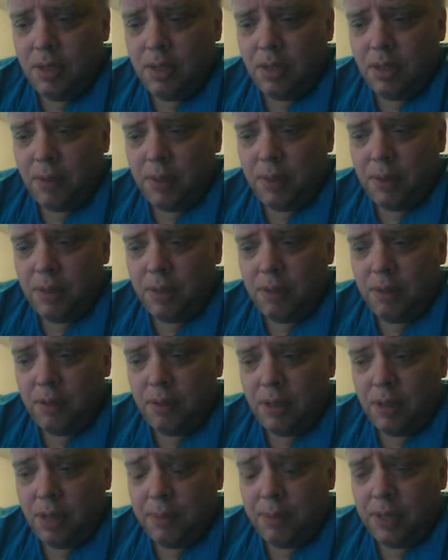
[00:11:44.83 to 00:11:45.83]
I mean,
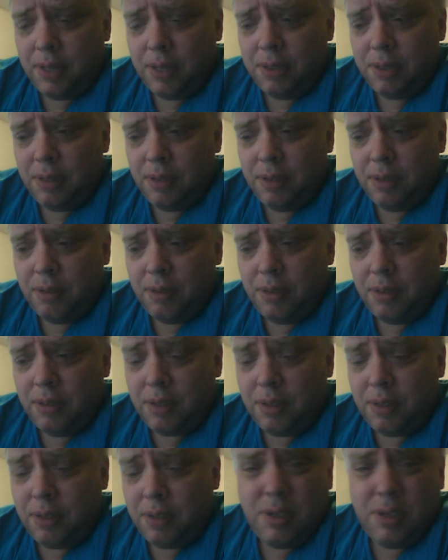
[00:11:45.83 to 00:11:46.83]
I'm not,
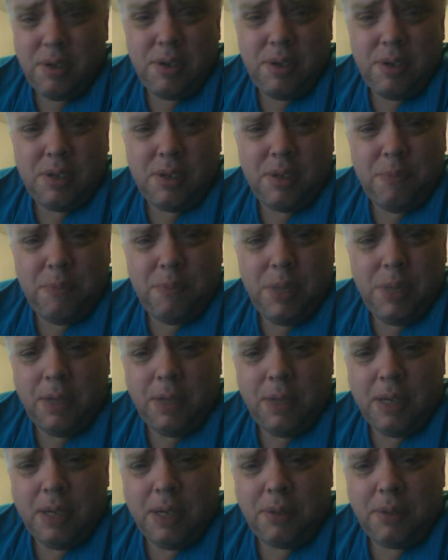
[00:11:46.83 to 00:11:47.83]
there is some
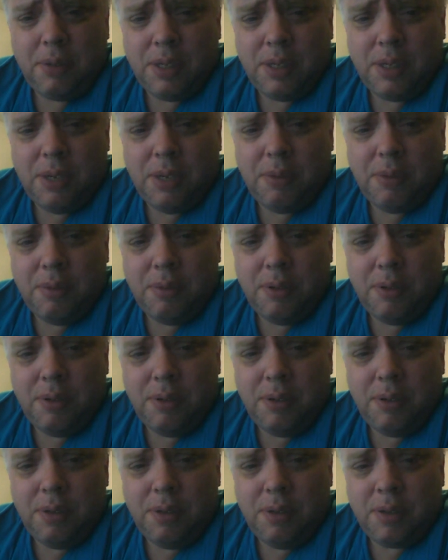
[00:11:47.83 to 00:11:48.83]
people out there that
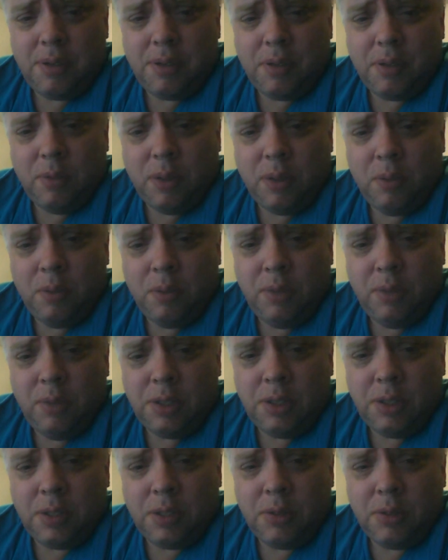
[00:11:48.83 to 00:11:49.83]
are so
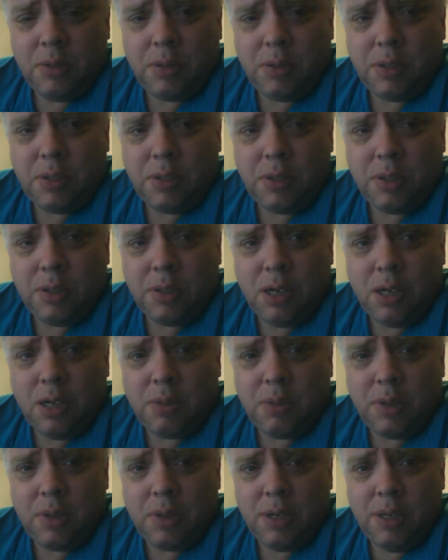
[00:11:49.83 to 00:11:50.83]
lonely, so socially
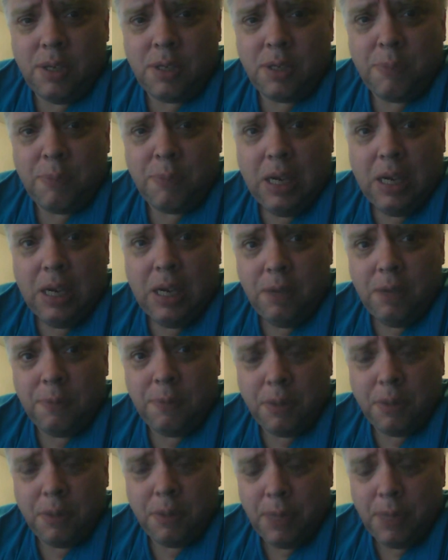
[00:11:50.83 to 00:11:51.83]
awkward, it's
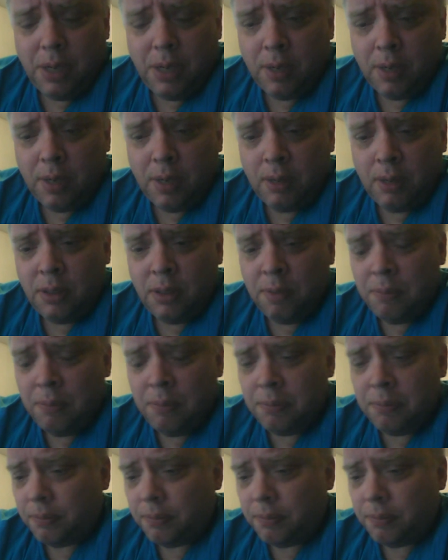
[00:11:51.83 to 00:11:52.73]
painful to be around them.